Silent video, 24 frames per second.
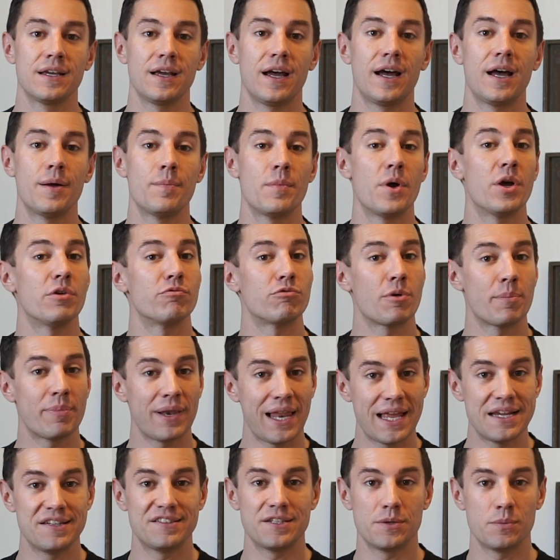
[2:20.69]
and
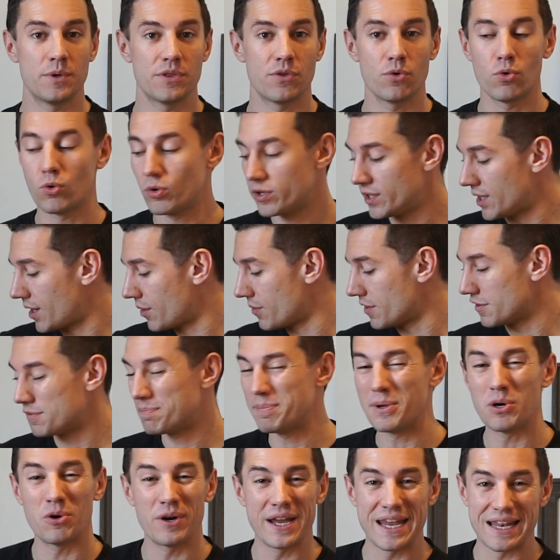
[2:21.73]
replace it with the audio that's
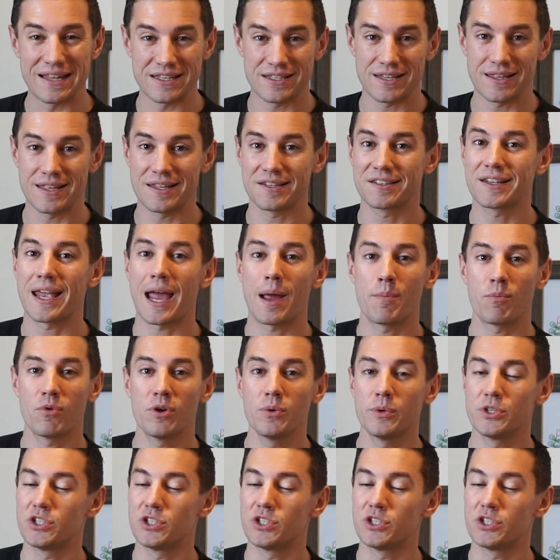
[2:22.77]
built into this camera,